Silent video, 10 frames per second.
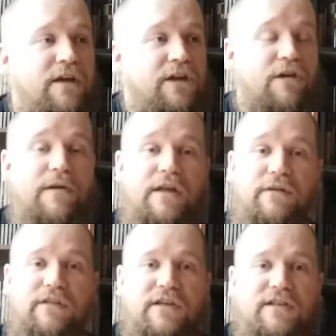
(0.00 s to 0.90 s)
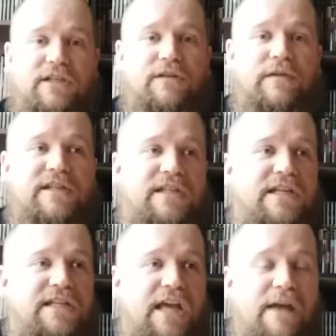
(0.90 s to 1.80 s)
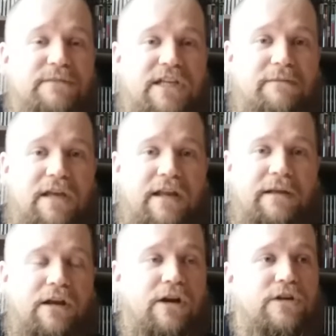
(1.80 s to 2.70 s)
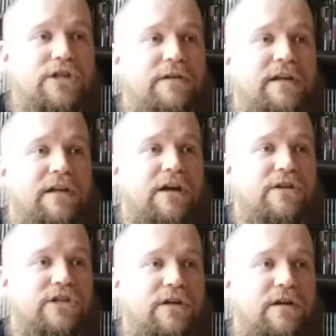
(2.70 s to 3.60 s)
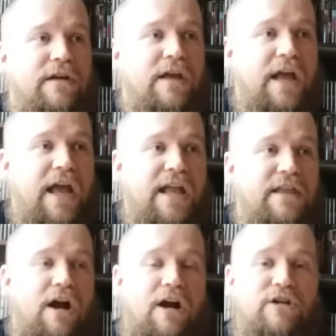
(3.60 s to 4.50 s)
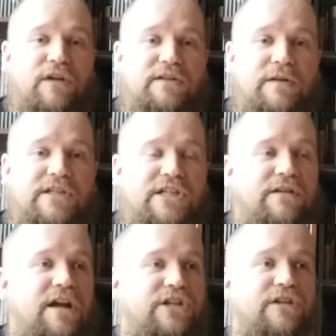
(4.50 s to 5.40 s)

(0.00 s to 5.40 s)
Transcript: You know, another thing too is these games keep getting larger and larger, and the hard drives are only so large.